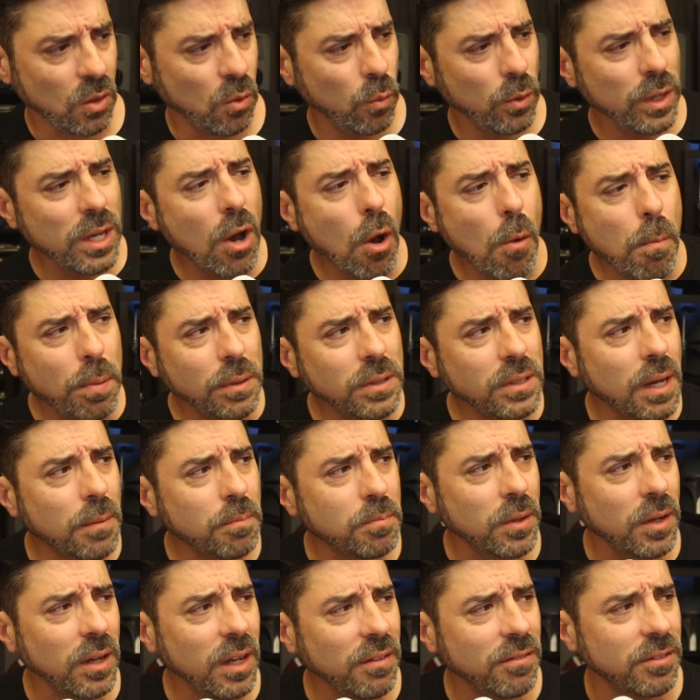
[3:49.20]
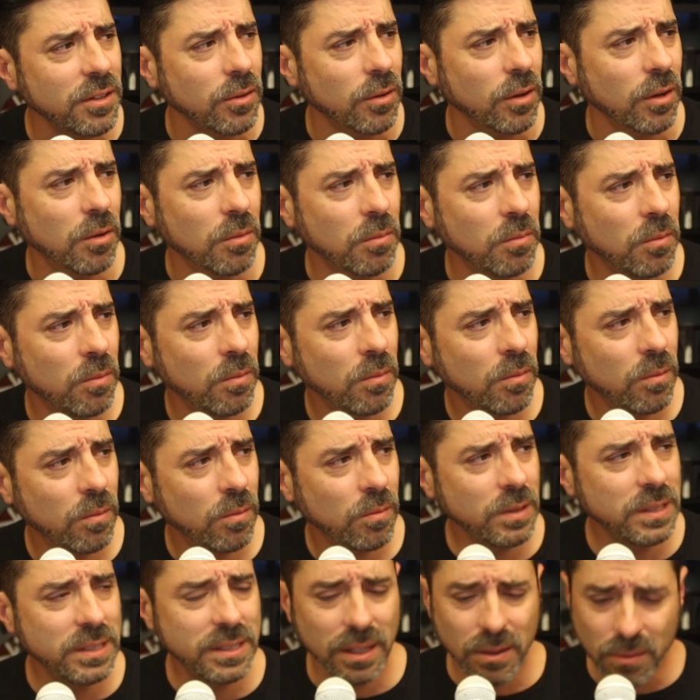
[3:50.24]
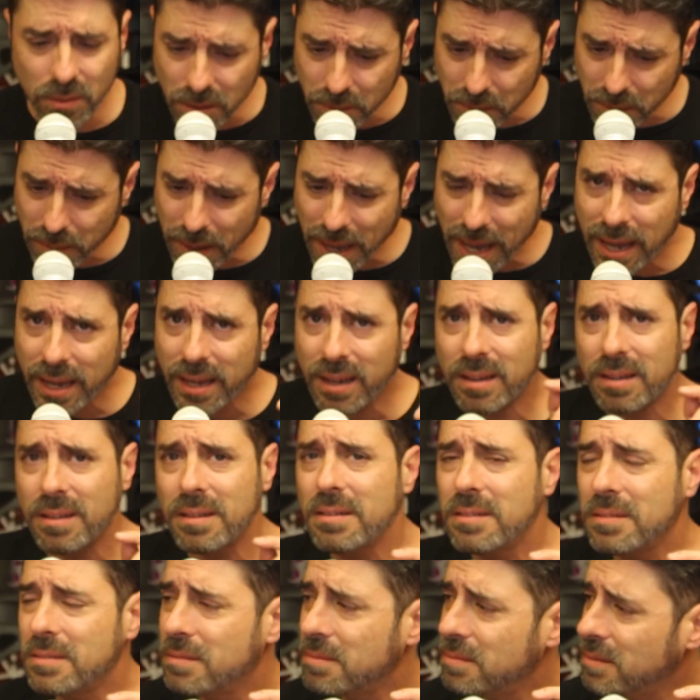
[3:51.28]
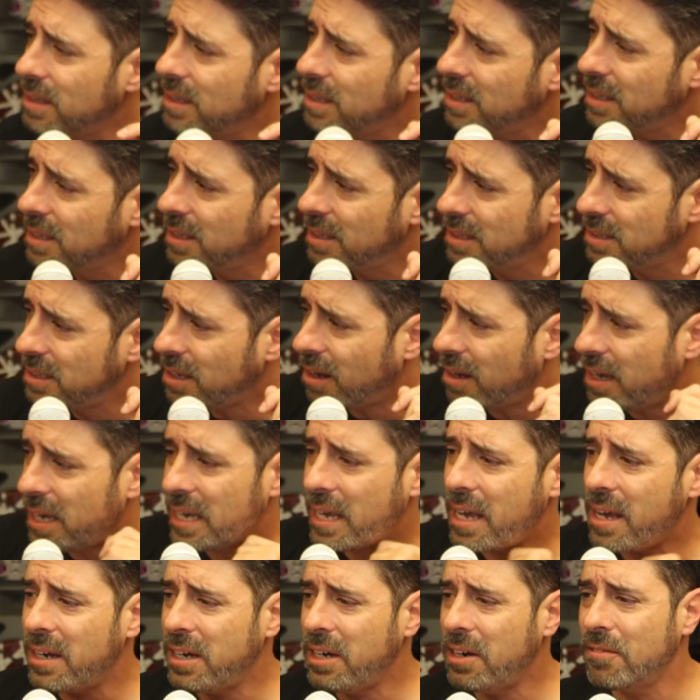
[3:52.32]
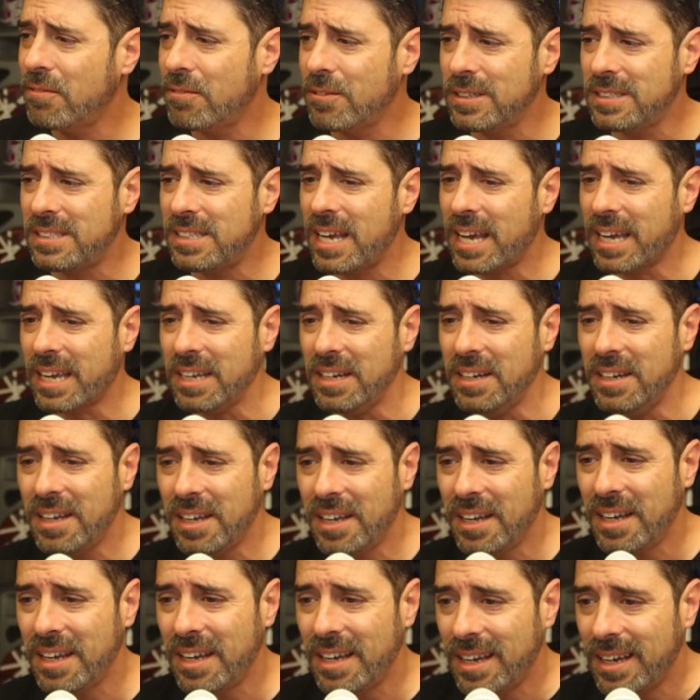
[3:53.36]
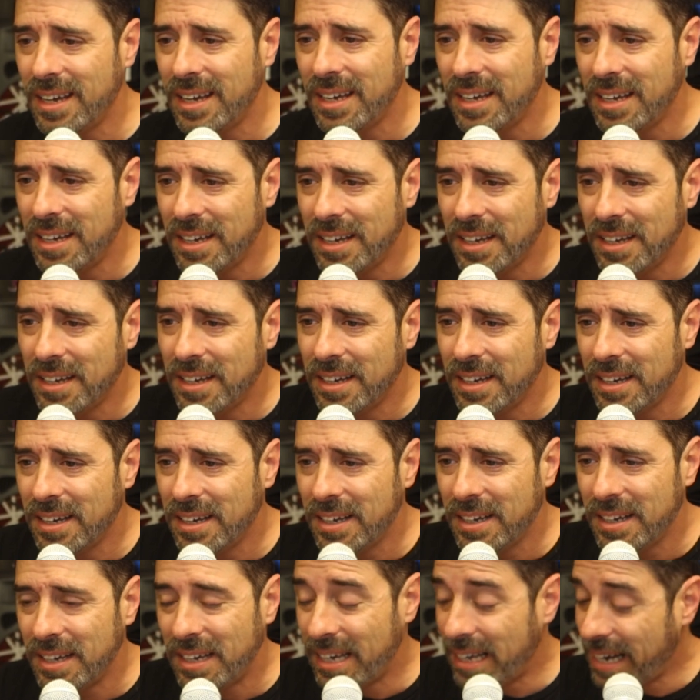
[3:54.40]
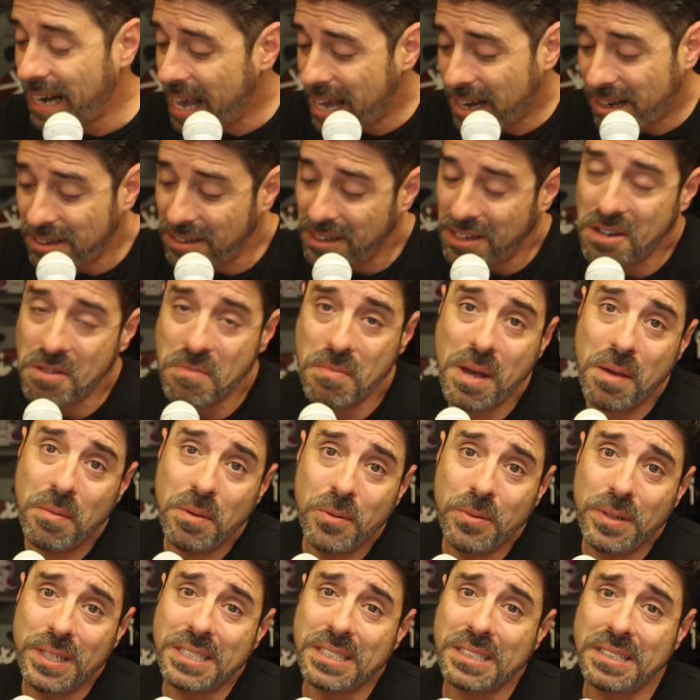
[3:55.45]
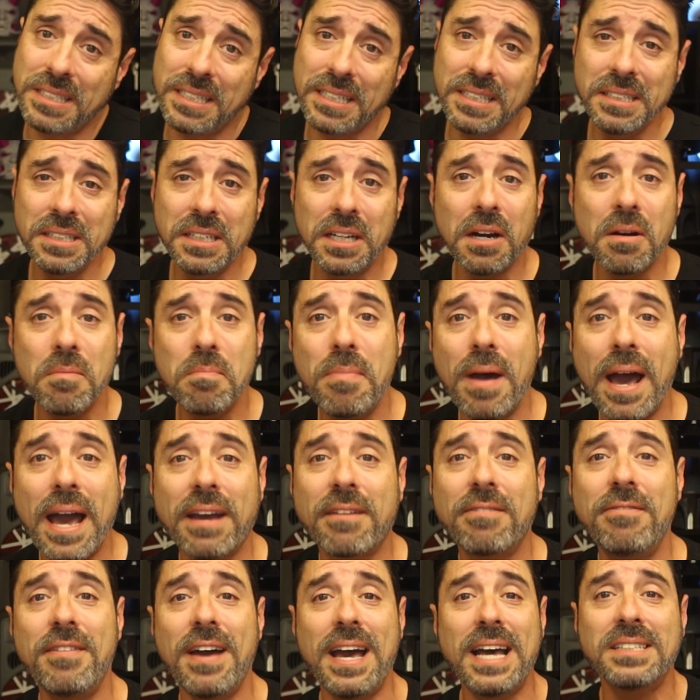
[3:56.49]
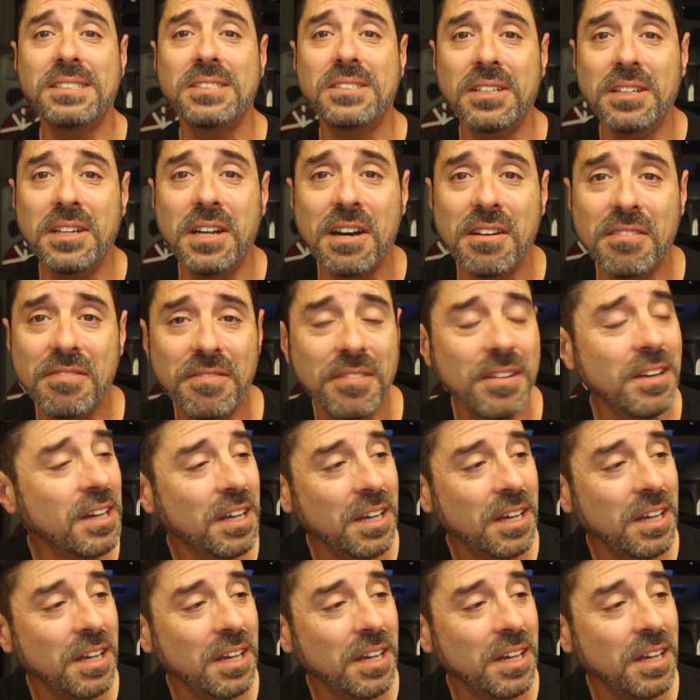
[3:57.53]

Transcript: We opened up the living room. We said, we'll be back. Y'all hang out here for a second. And I don't know, maybe we just didn't come back fast enough.